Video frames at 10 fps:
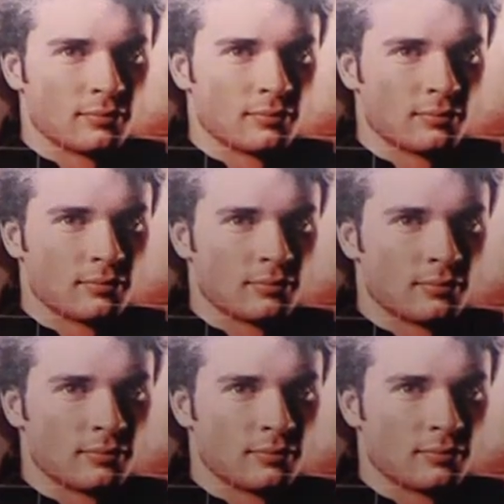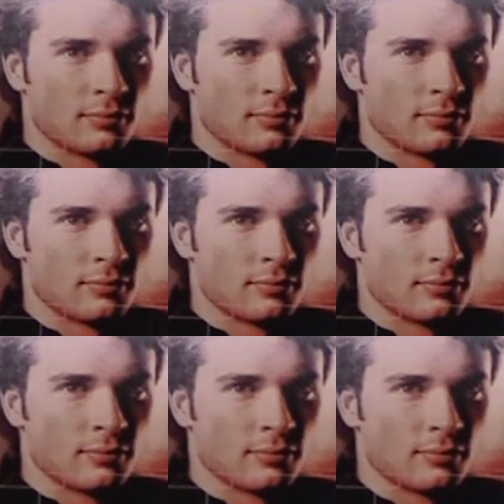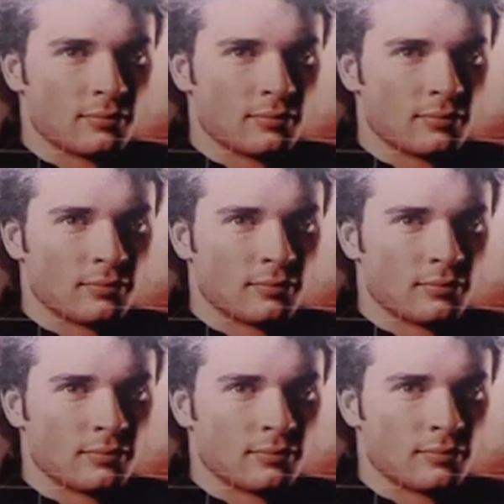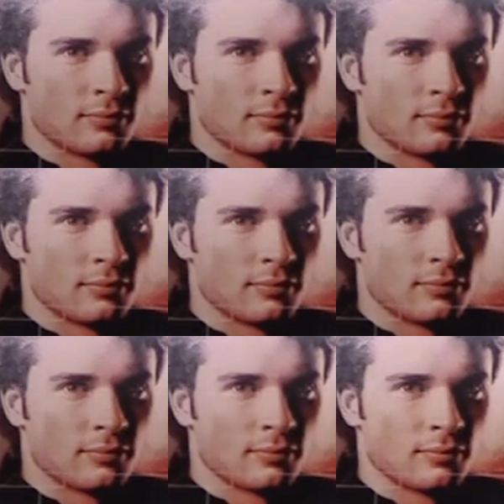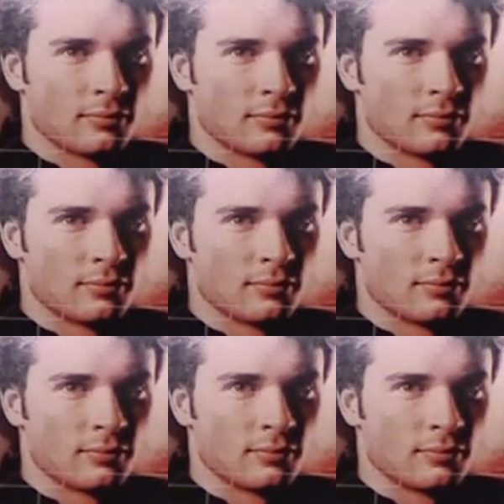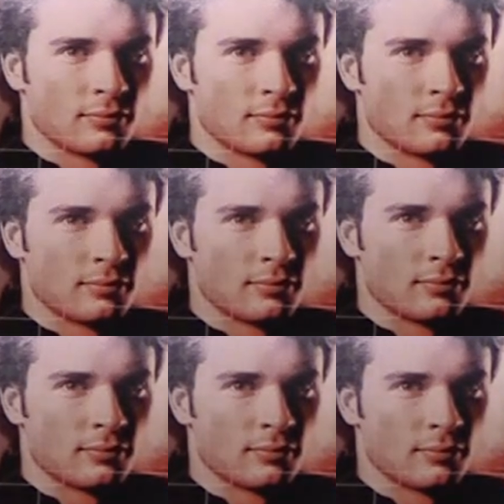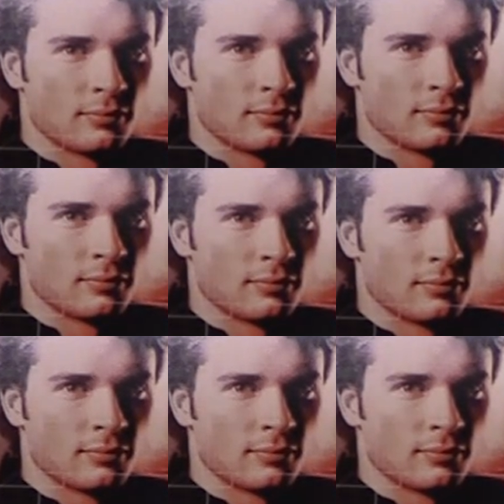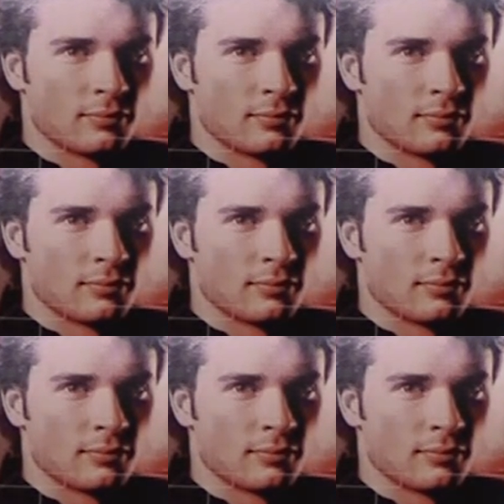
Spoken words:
No words are spoken by the person on screen.